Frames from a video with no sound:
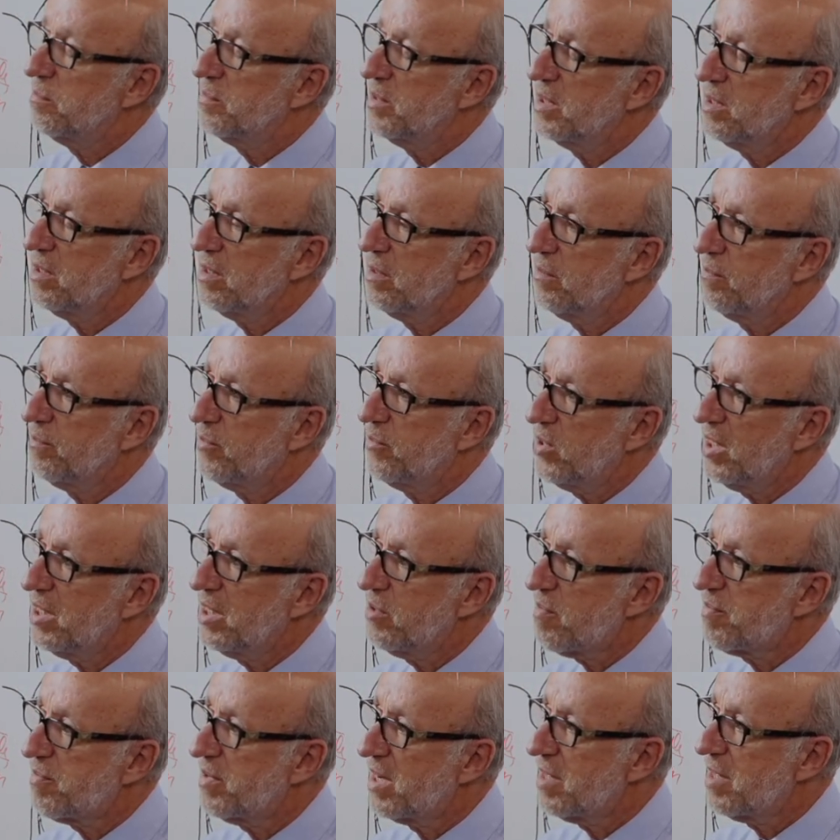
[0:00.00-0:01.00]
but putting a
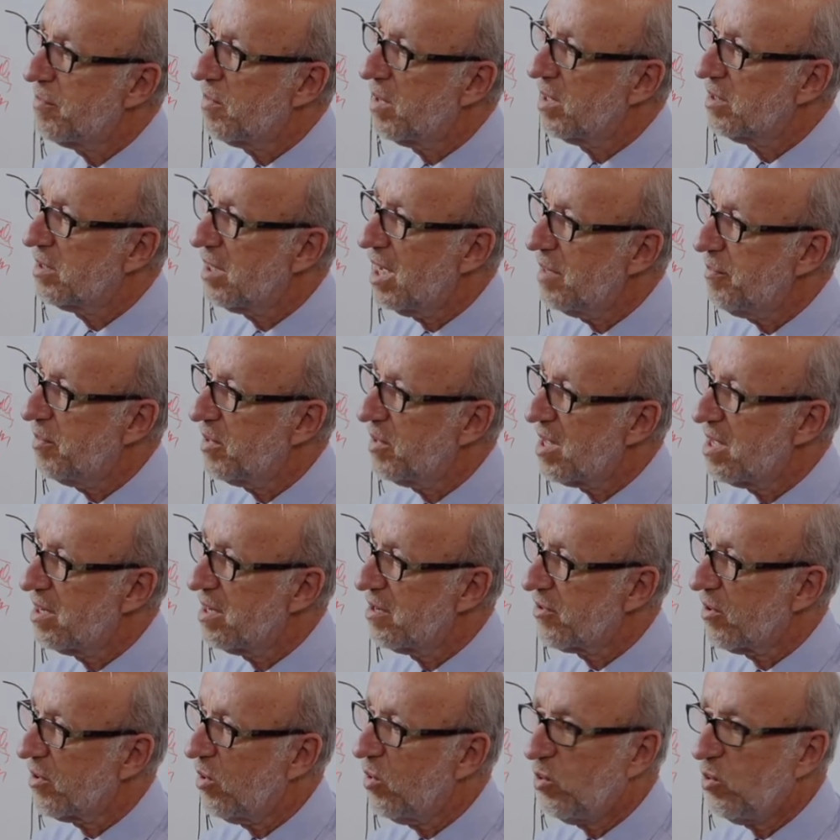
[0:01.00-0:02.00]
rubber dam on a typodont
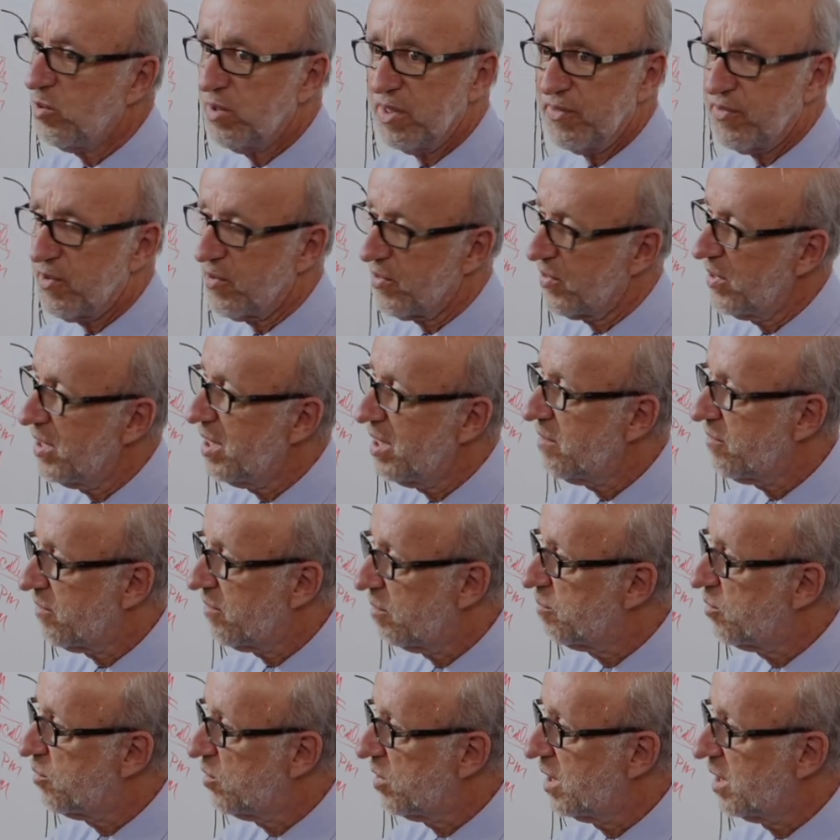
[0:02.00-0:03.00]
is a whole different thing
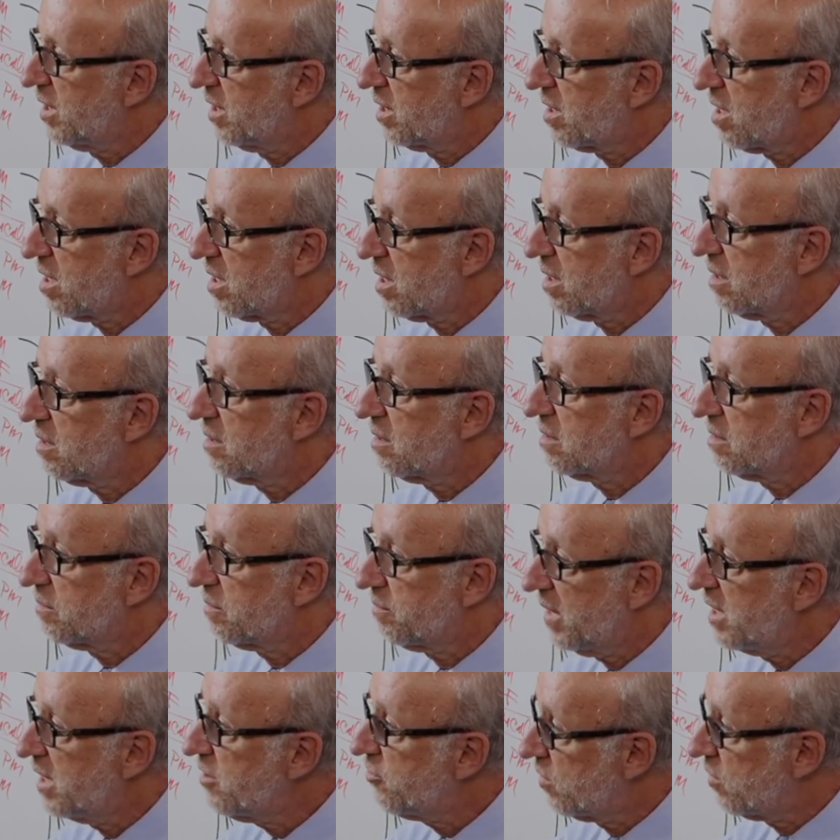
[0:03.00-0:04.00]
from putting it on a
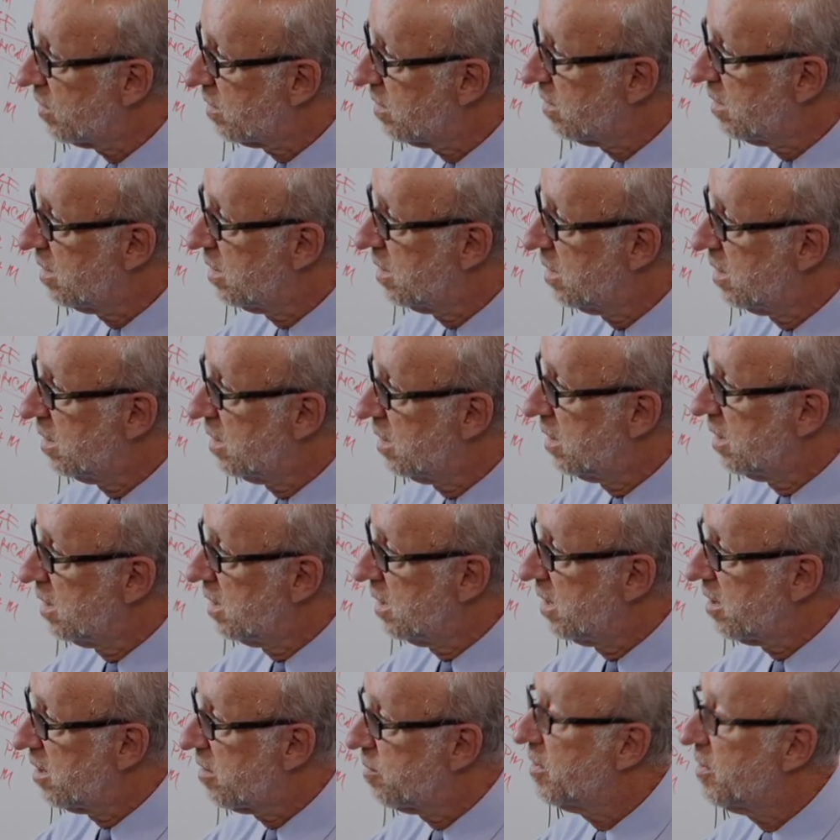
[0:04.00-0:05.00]
patient.
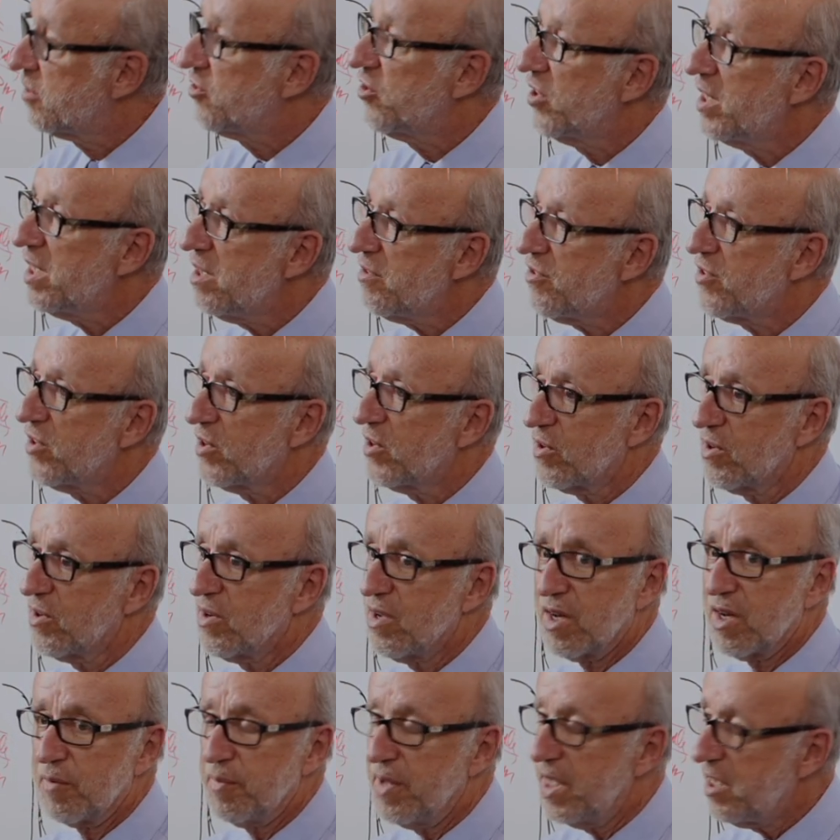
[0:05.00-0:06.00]
It's much easier
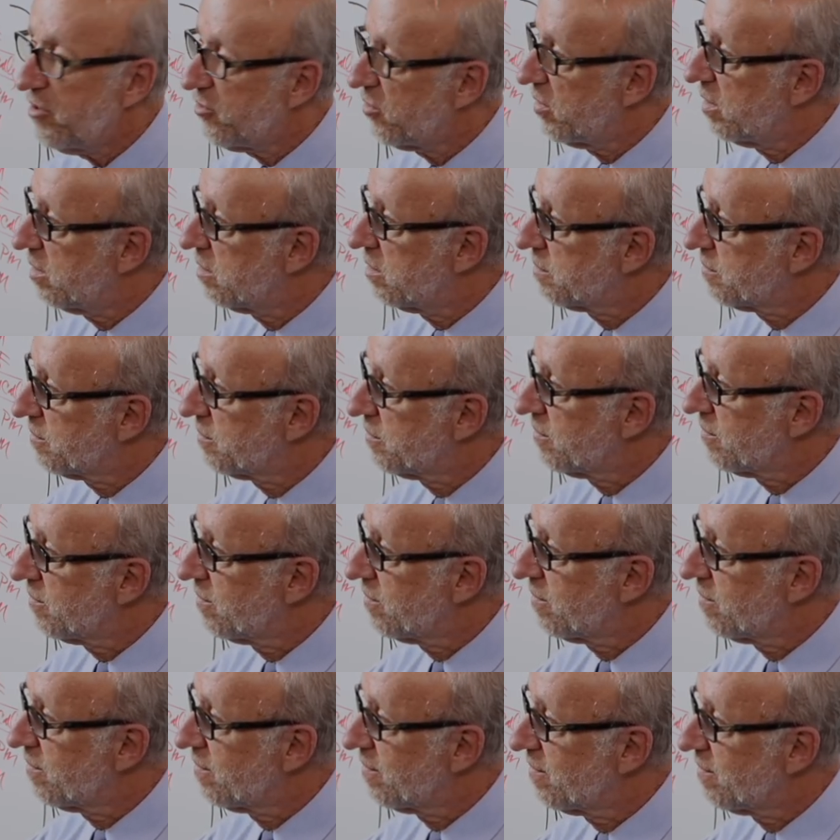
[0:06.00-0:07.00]
on a patient.
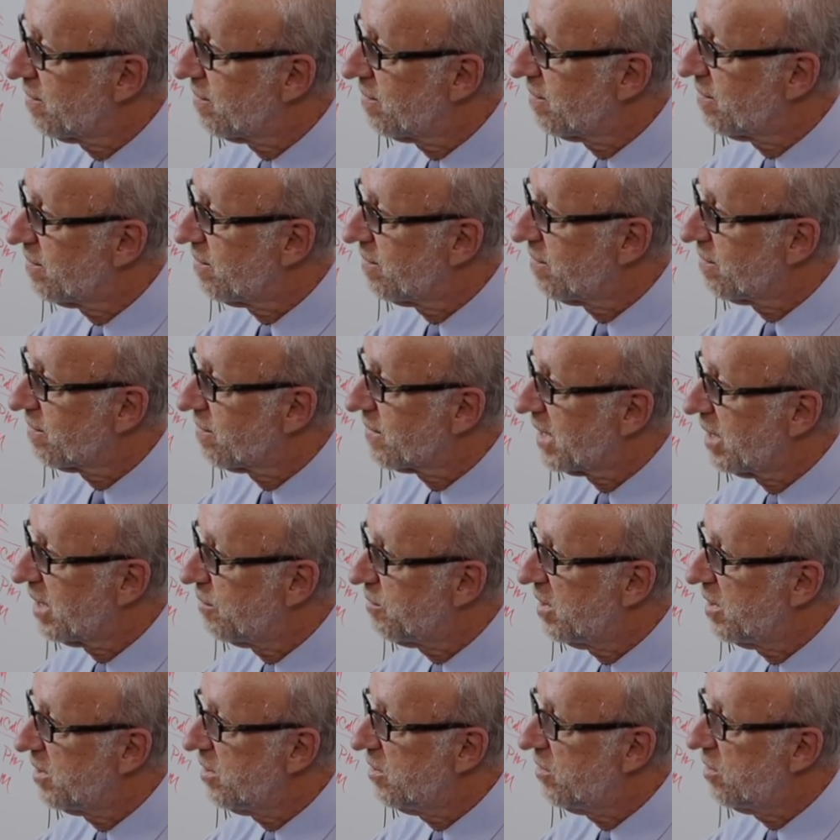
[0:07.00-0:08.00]

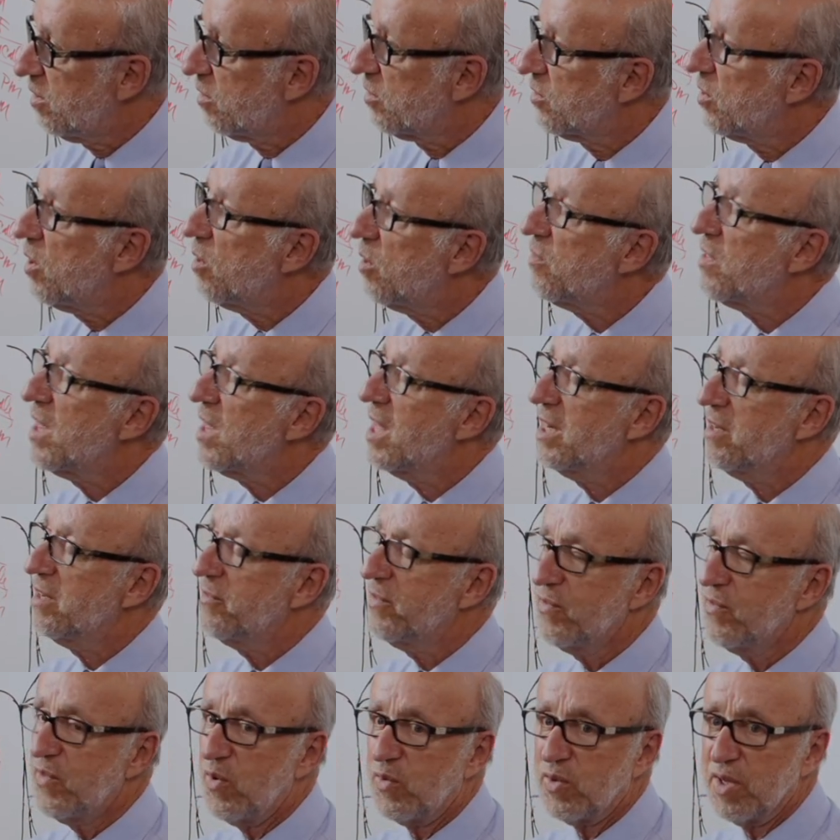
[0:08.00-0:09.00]
But you don't know that if
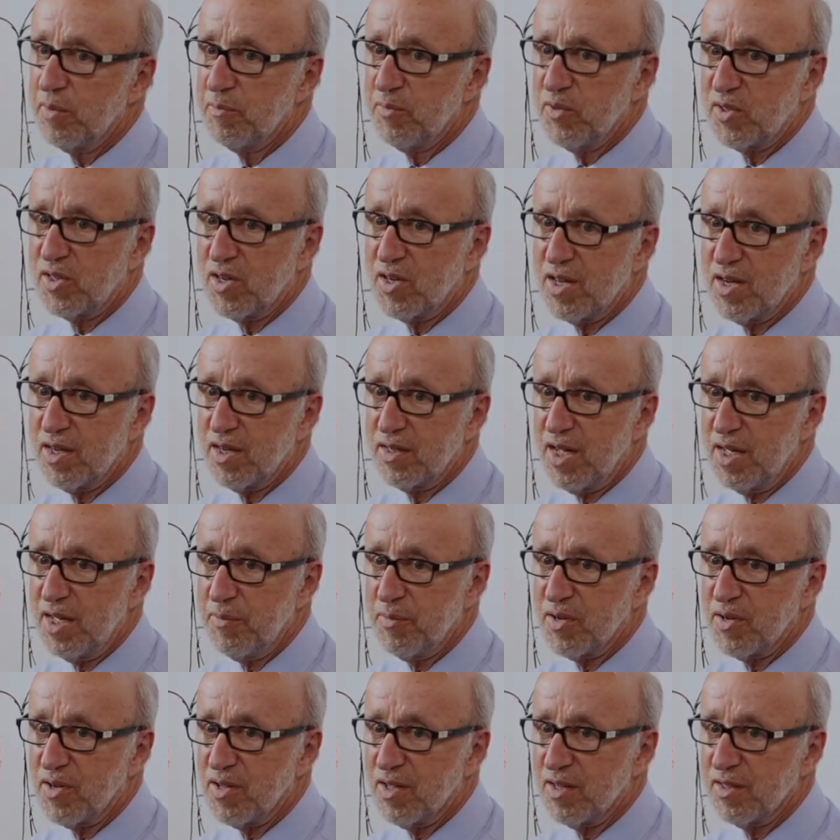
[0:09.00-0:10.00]
you've only put it on a
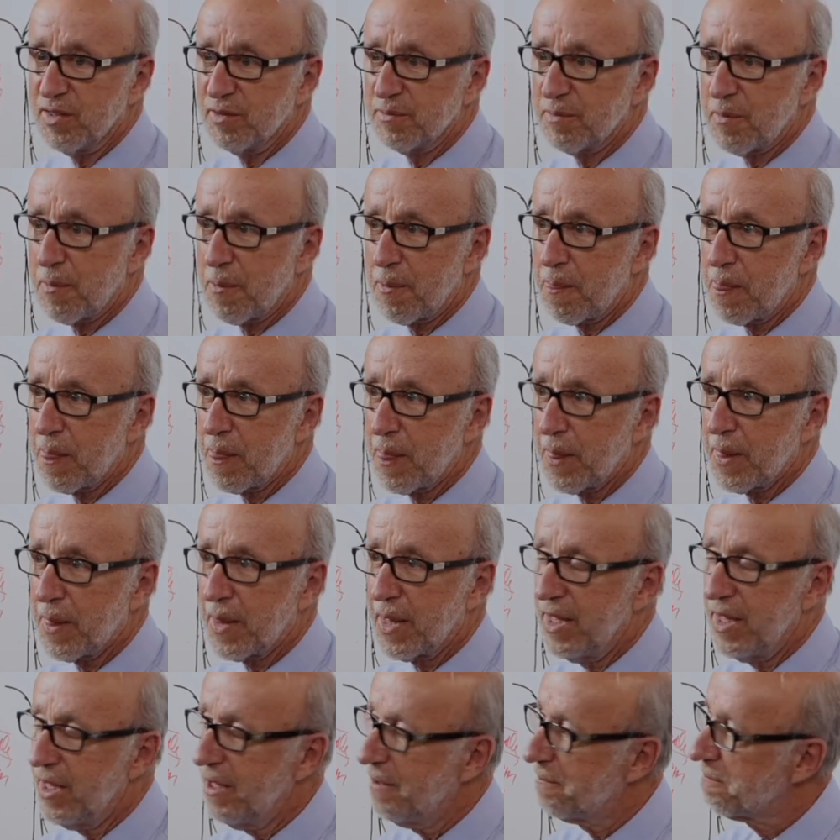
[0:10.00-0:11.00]
typodont.
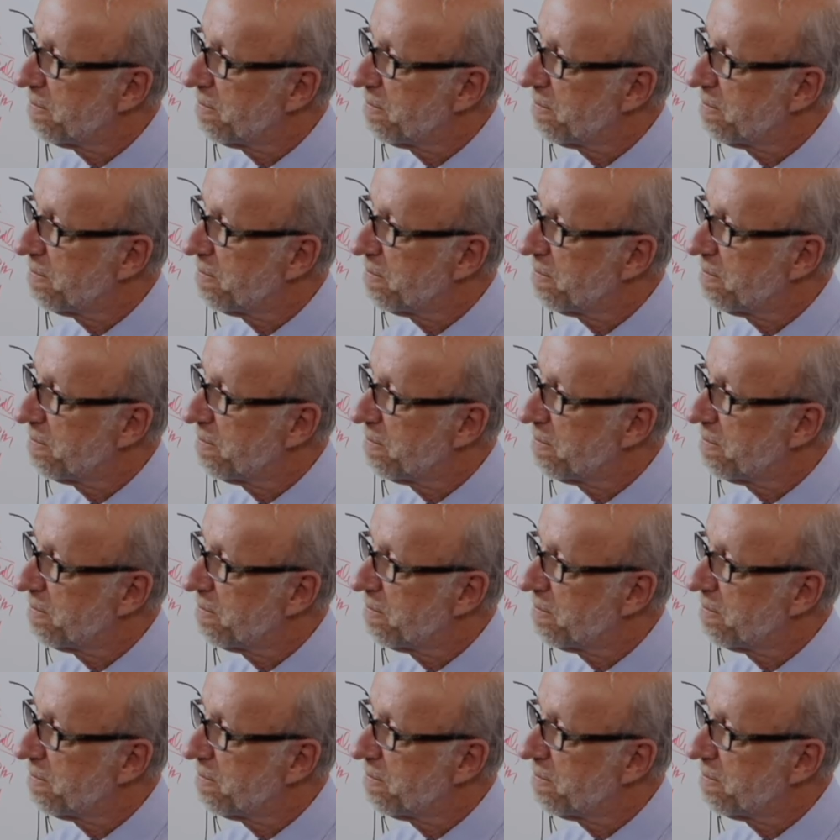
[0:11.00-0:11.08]
Okay?